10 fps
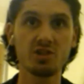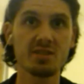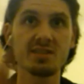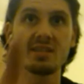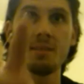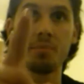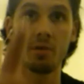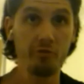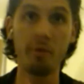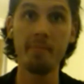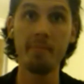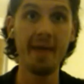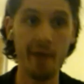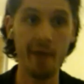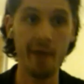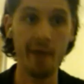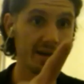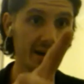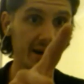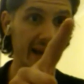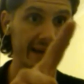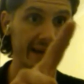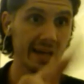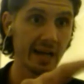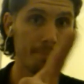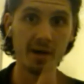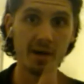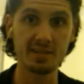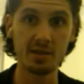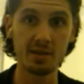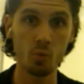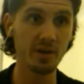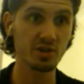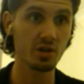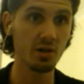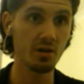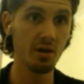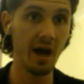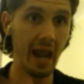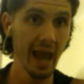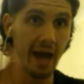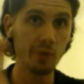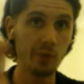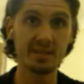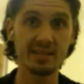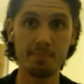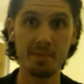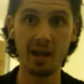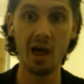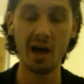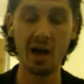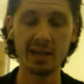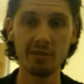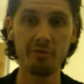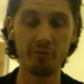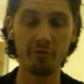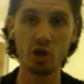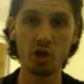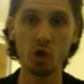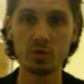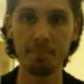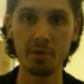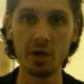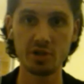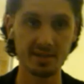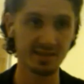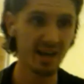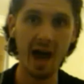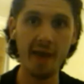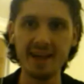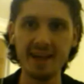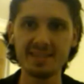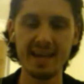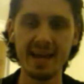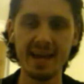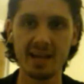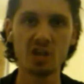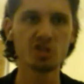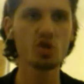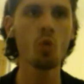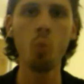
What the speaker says: a simple, from their end, clicking a button which allows it to be live for you to purchase, and that is it. So